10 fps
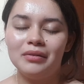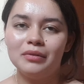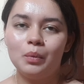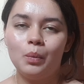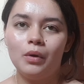
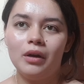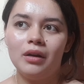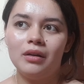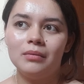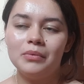
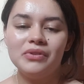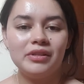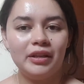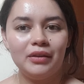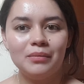of
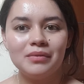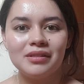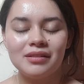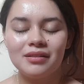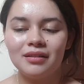
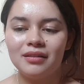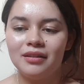museums.